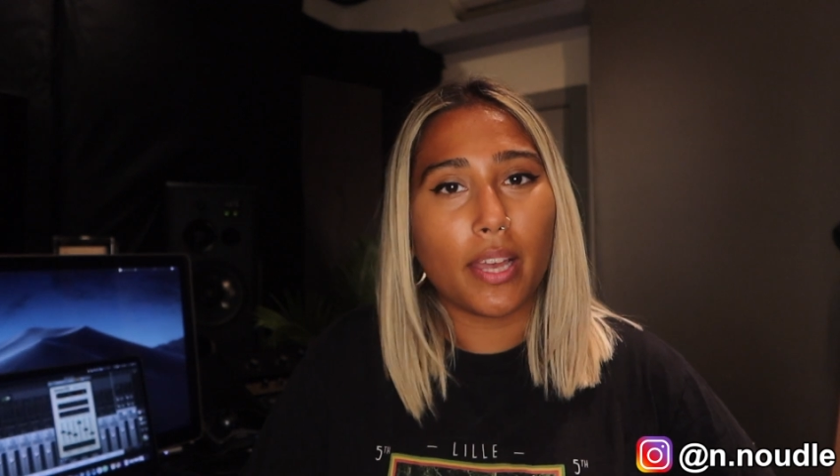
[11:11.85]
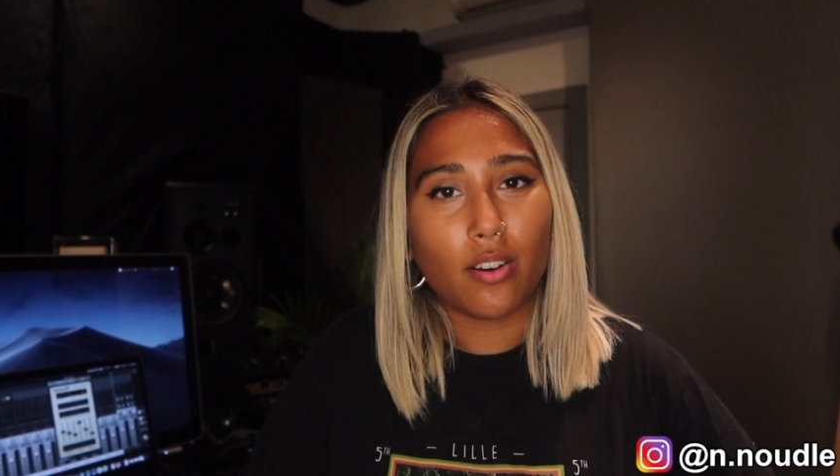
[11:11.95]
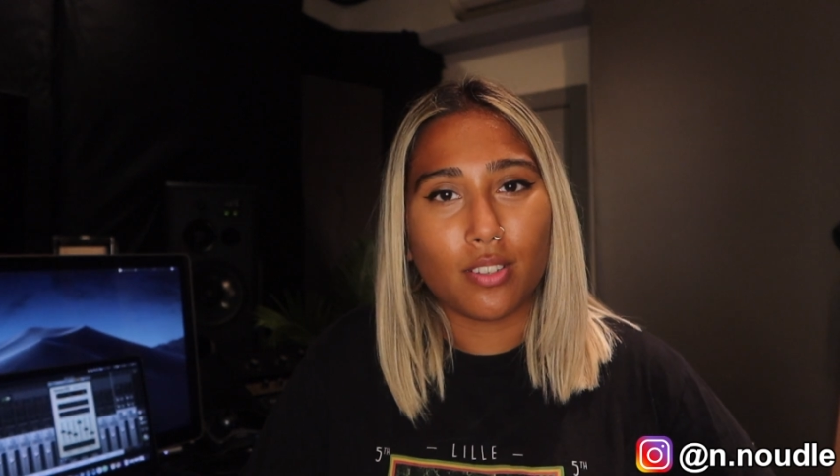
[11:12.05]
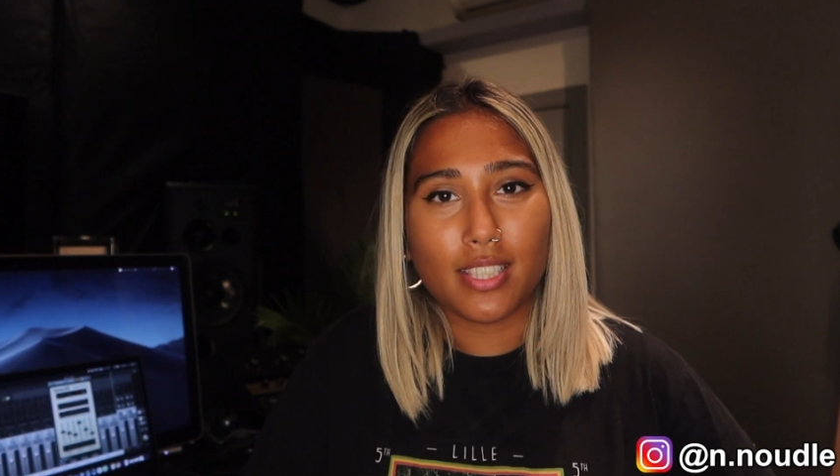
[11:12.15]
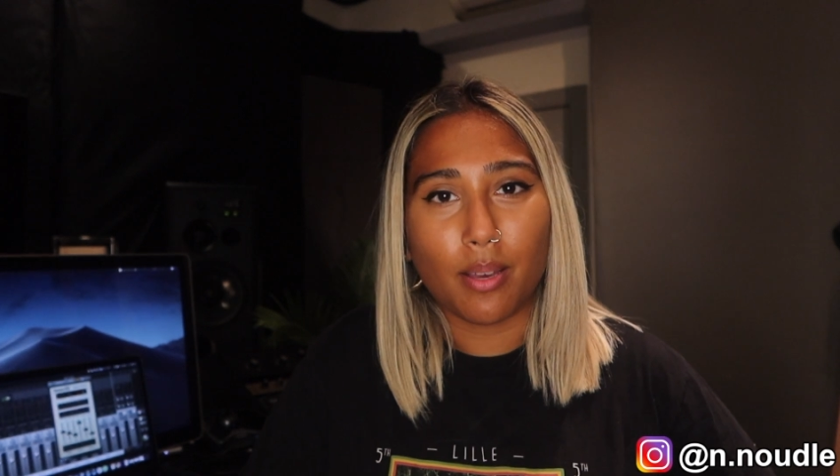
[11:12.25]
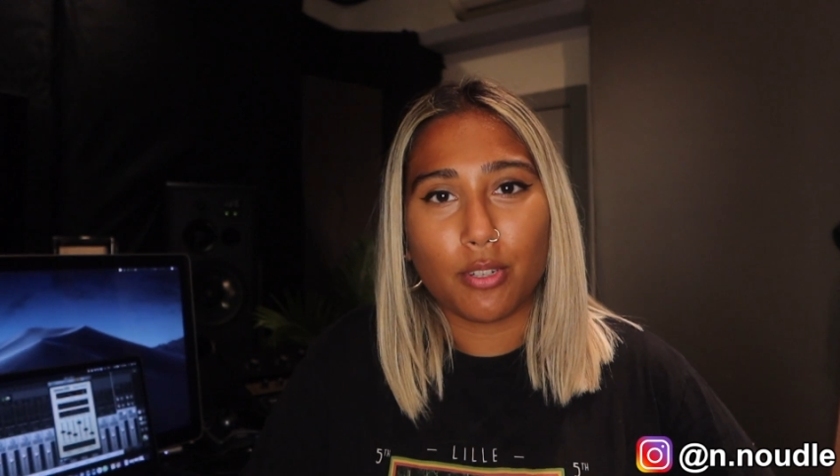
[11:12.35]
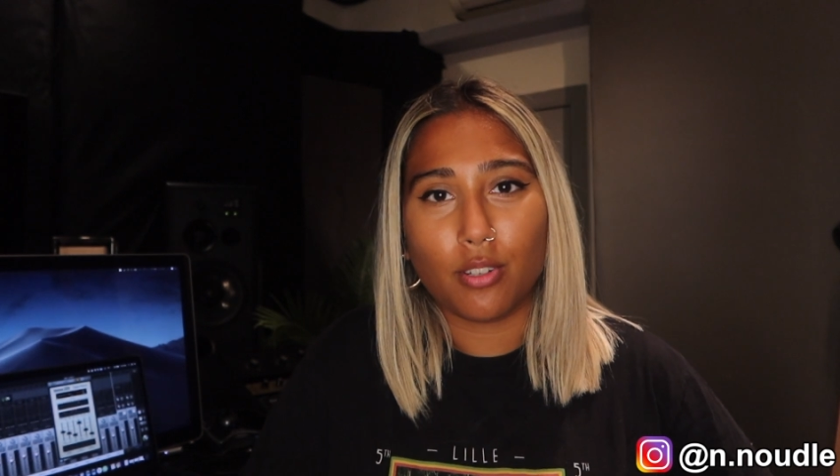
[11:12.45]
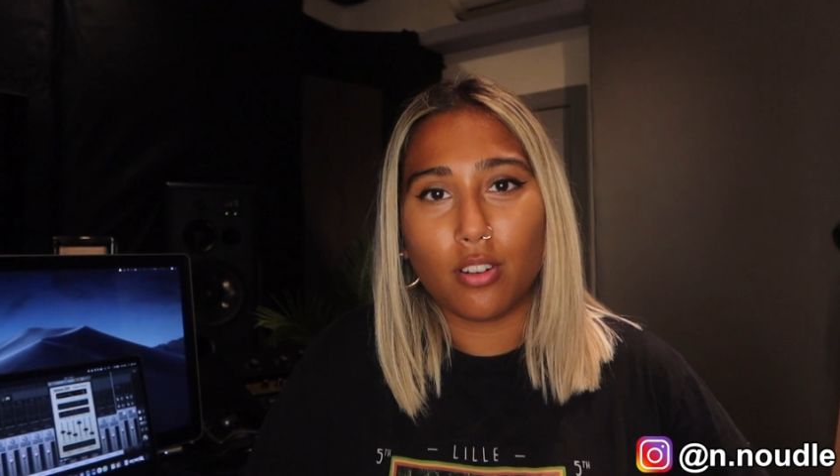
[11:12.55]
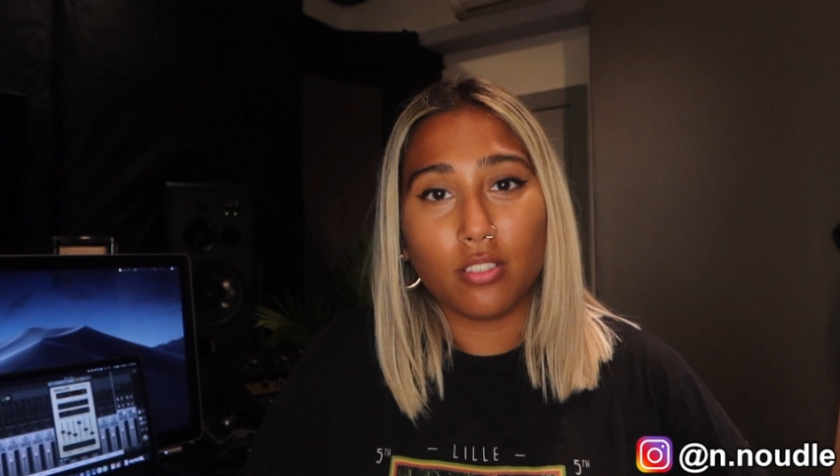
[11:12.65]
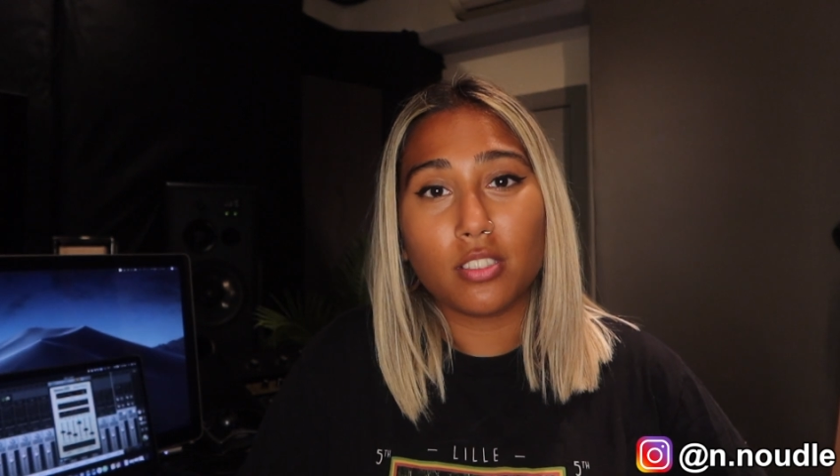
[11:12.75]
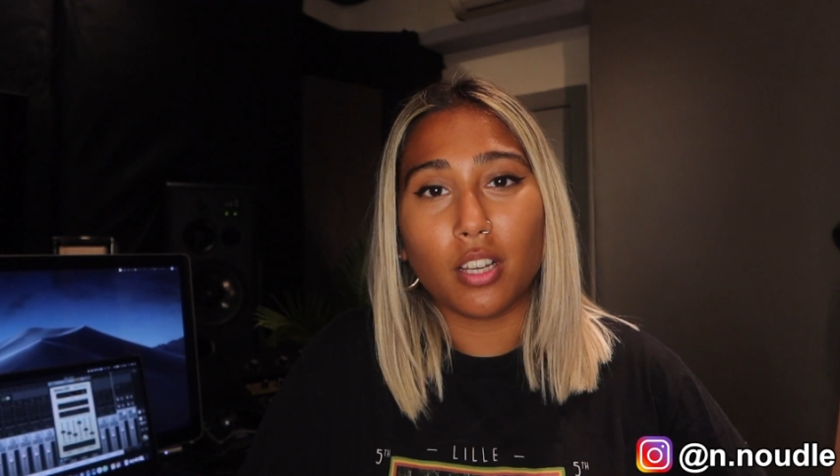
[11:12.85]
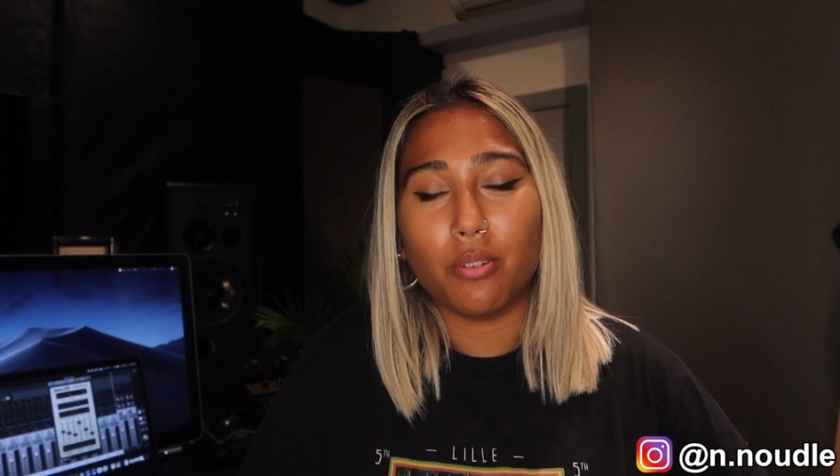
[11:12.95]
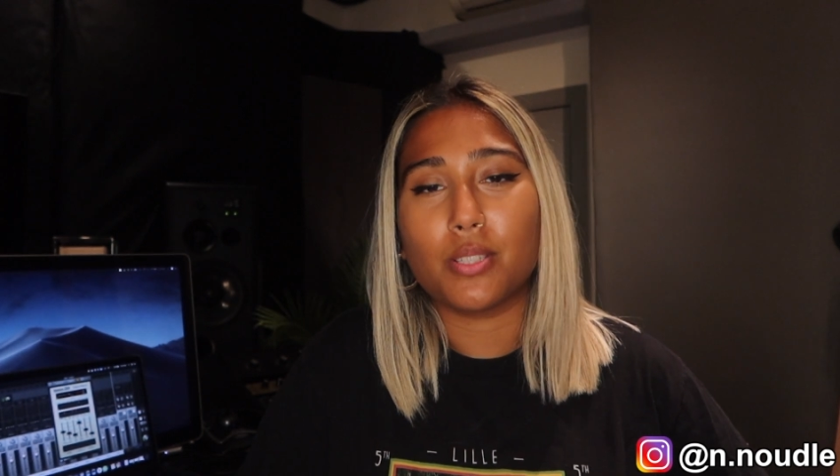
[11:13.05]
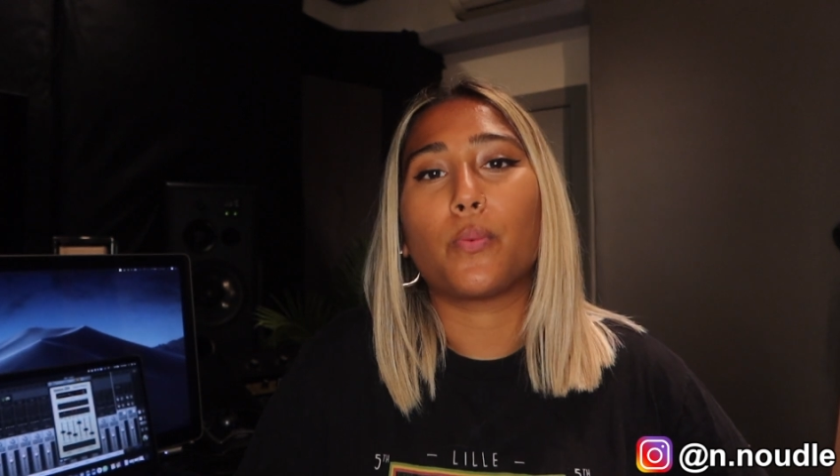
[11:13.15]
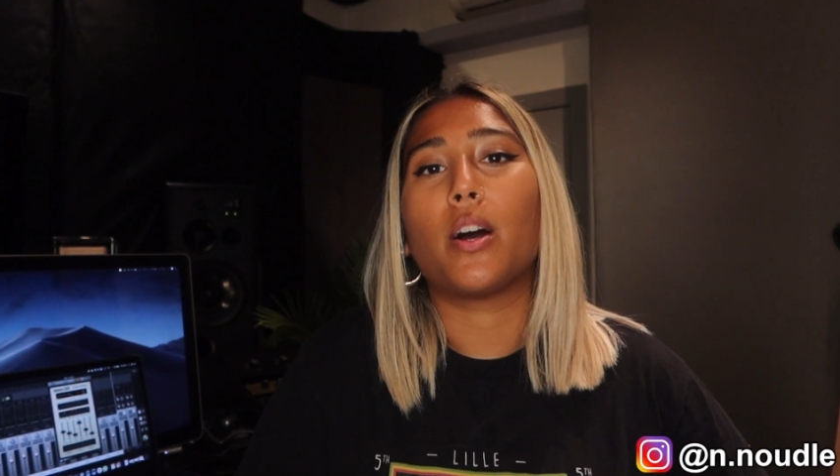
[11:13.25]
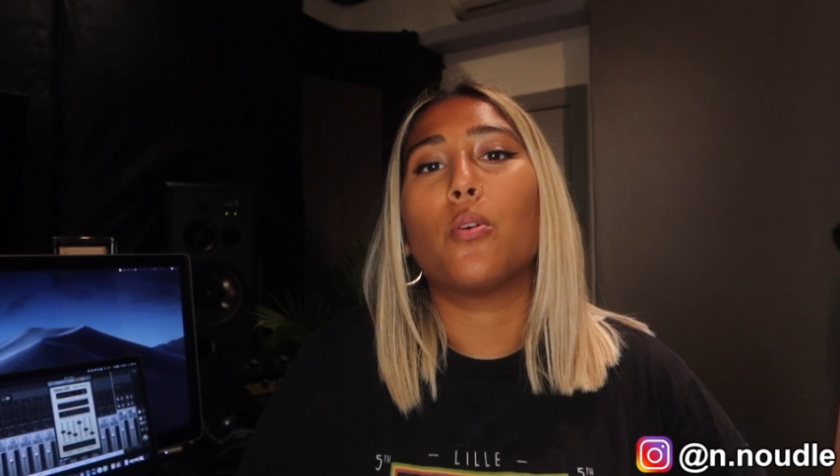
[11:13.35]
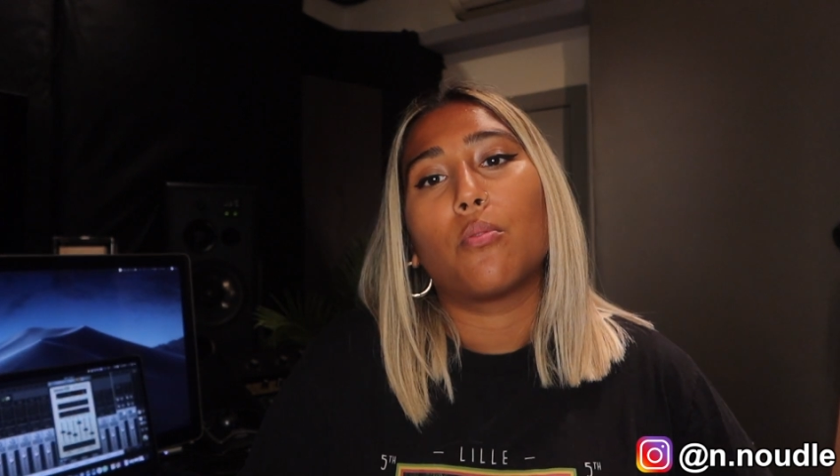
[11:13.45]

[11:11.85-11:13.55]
a concept on console as well,